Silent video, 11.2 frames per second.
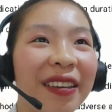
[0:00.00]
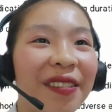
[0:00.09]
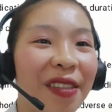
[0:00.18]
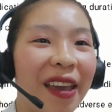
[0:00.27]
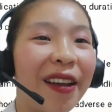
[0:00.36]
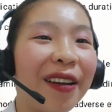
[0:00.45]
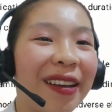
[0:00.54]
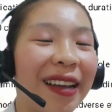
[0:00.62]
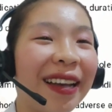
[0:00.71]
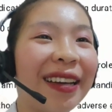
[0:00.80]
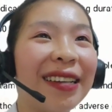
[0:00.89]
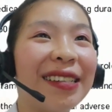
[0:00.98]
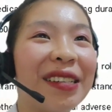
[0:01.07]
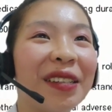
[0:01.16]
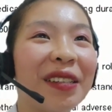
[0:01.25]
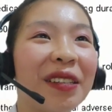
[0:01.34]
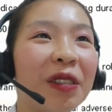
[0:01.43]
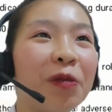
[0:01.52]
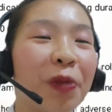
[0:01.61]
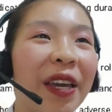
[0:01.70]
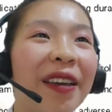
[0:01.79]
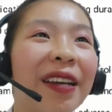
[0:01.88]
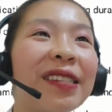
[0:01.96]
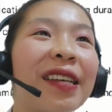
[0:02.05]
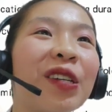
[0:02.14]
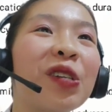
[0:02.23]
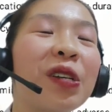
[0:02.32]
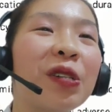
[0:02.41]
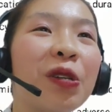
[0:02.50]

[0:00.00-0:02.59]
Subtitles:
there and paying attention